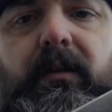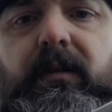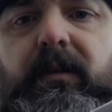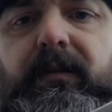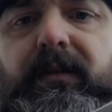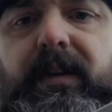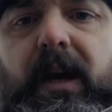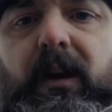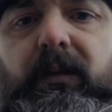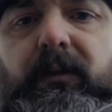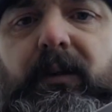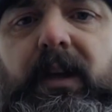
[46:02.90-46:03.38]

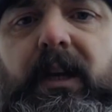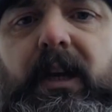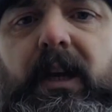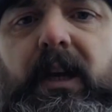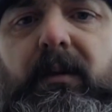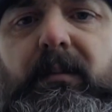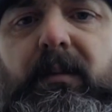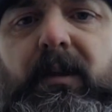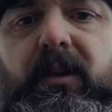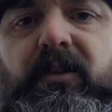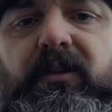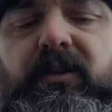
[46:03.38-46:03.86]
down
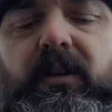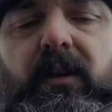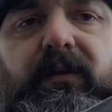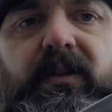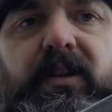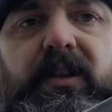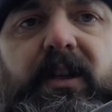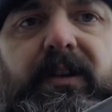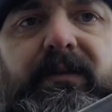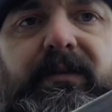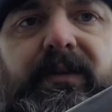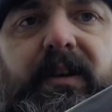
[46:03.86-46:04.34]
here, because
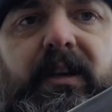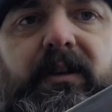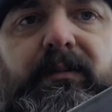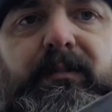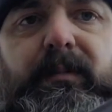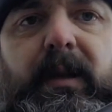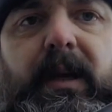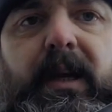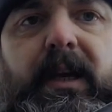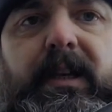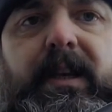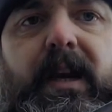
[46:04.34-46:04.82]
obviously this
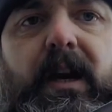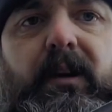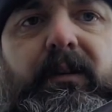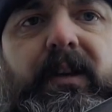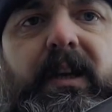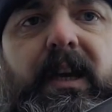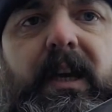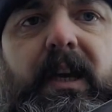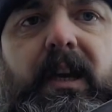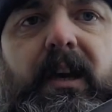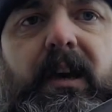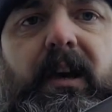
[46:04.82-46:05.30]
blade down
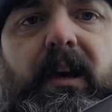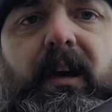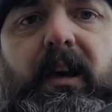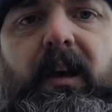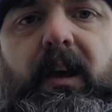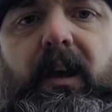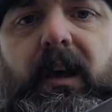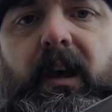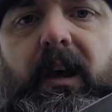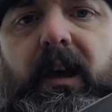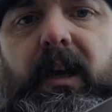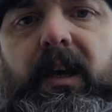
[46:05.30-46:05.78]
here
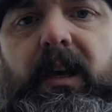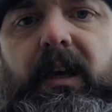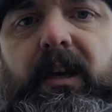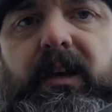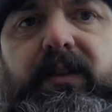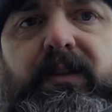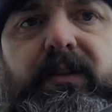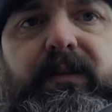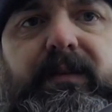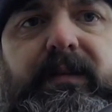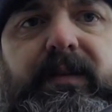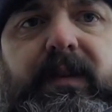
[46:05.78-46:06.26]

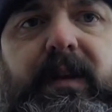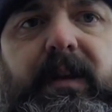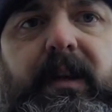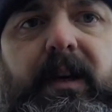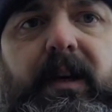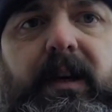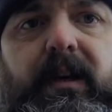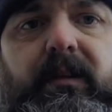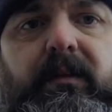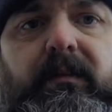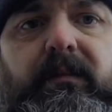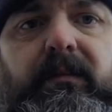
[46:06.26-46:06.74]
is
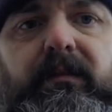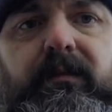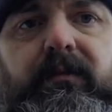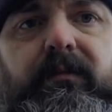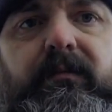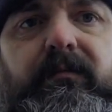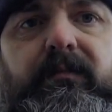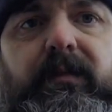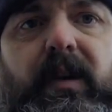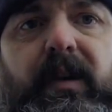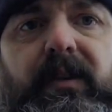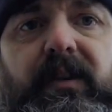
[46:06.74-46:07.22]
thinner
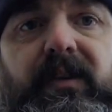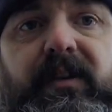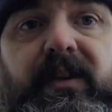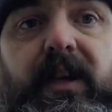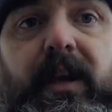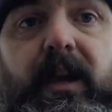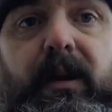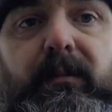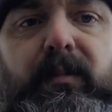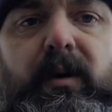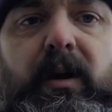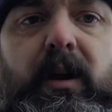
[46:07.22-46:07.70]
than the
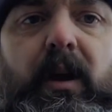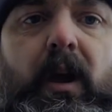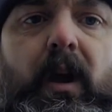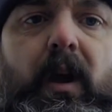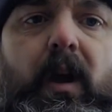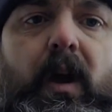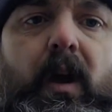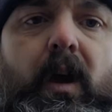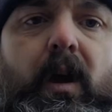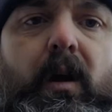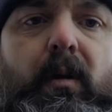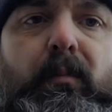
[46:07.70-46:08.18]
tip,
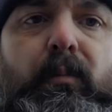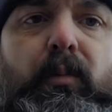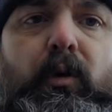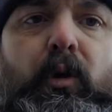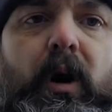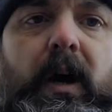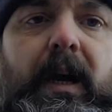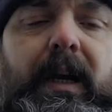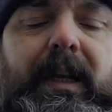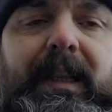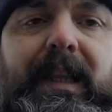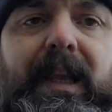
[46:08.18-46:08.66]
but
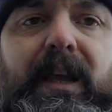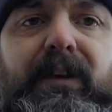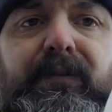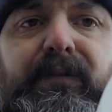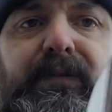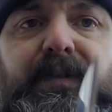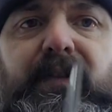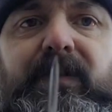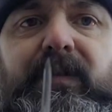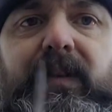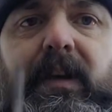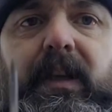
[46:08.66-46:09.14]
I
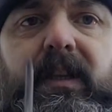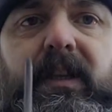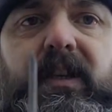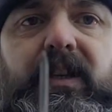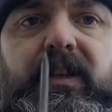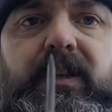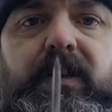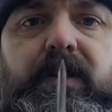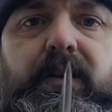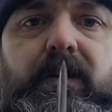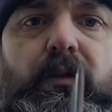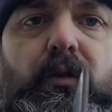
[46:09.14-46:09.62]
left the
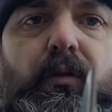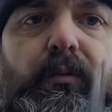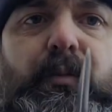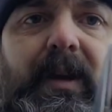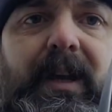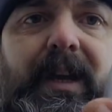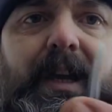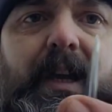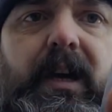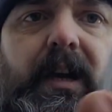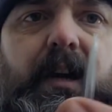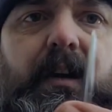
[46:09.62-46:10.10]
thickness up
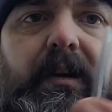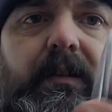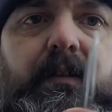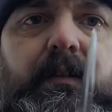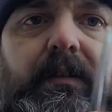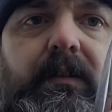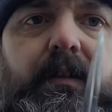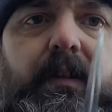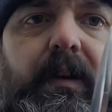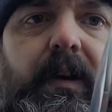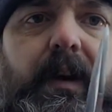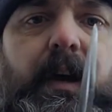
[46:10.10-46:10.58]
here
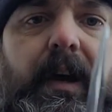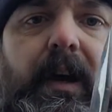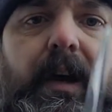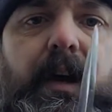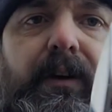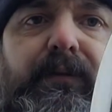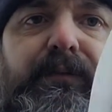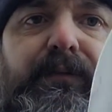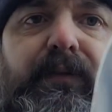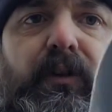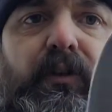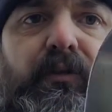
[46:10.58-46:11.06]

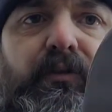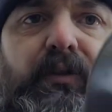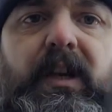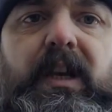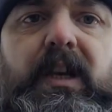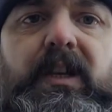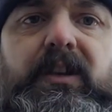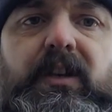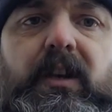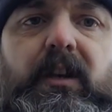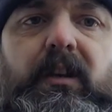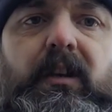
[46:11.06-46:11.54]
for a
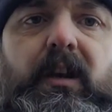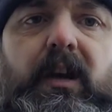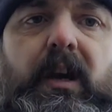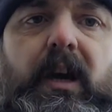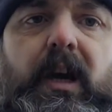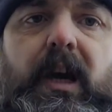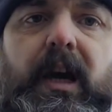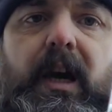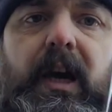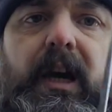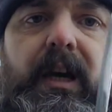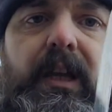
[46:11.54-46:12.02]
reason,
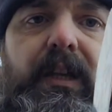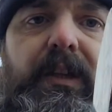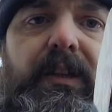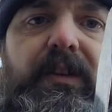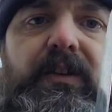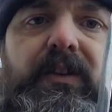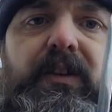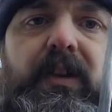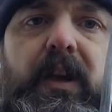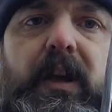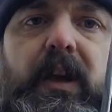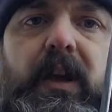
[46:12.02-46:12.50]

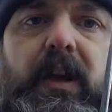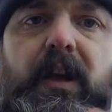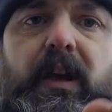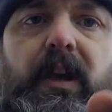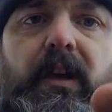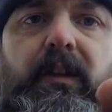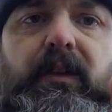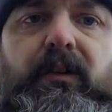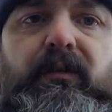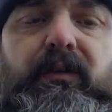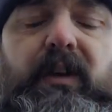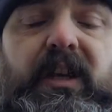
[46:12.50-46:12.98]
and
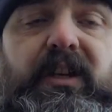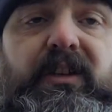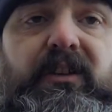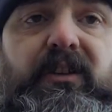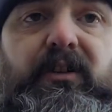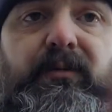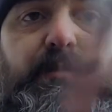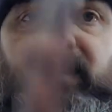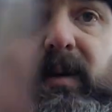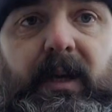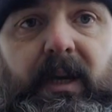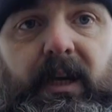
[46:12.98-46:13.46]
the
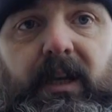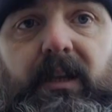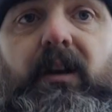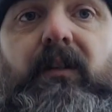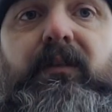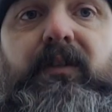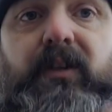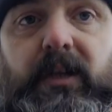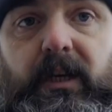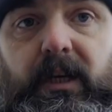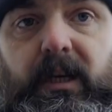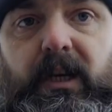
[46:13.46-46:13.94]
reasons being,
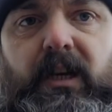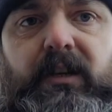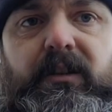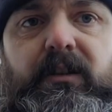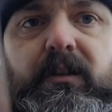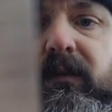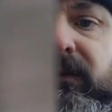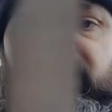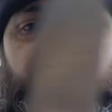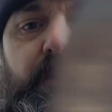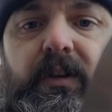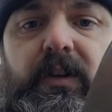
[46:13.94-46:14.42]
obviously, as
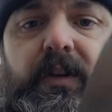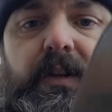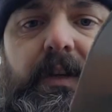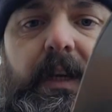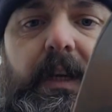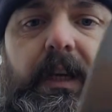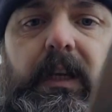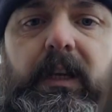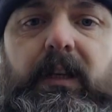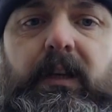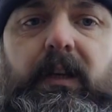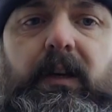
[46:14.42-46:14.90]
you've just
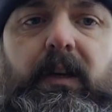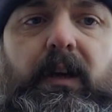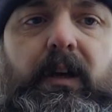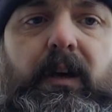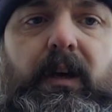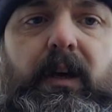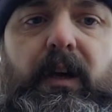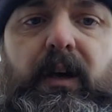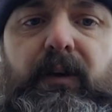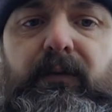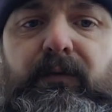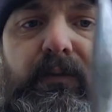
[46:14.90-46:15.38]
seen,
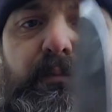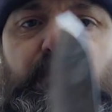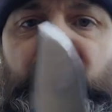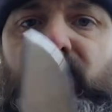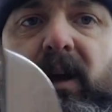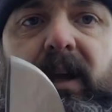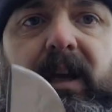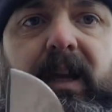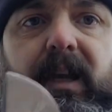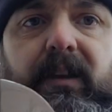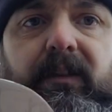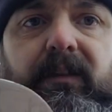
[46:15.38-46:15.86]
for
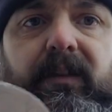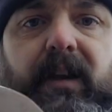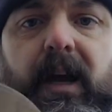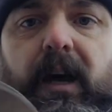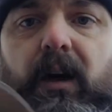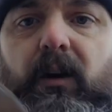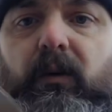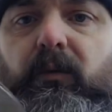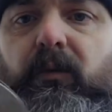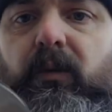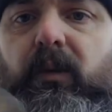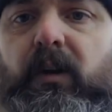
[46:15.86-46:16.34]
breaking
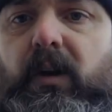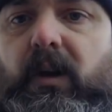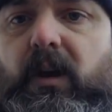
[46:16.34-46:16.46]
down